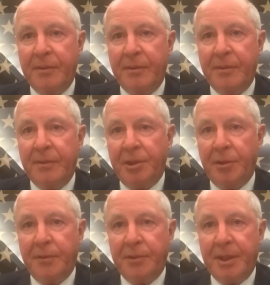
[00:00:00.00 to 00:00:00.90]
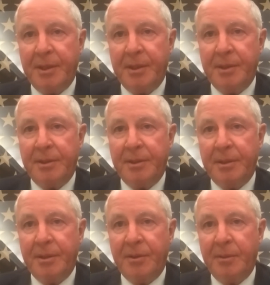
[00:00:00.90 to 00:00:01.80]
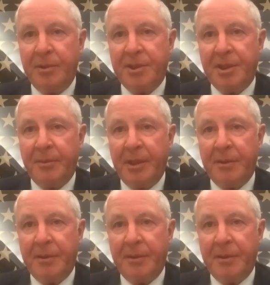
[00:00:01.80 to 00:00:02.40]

for, uh, to you for taking your valuable time